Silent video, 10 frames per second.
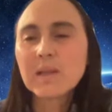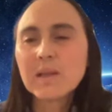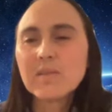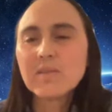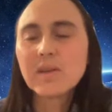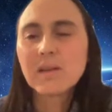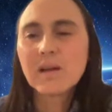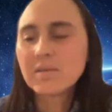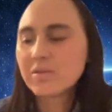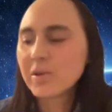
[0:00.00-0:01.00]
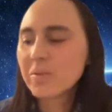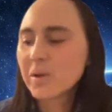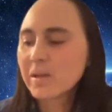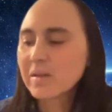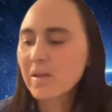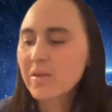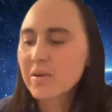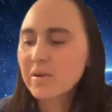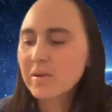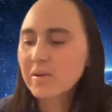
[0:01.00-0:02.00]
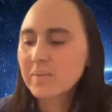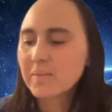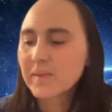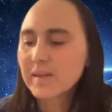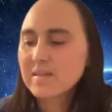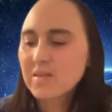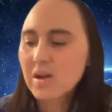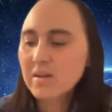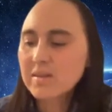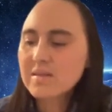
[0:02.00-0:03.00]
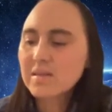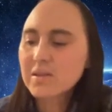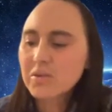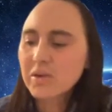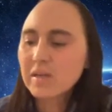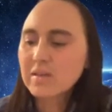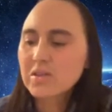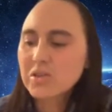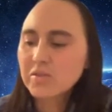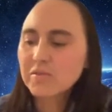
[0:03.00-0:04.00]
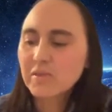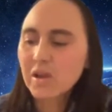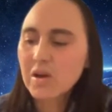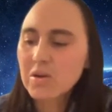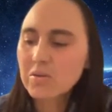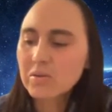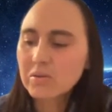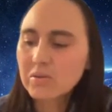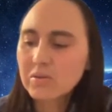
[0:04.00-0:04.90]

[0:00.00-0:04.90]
live in love with one another as long as the creeks should flow.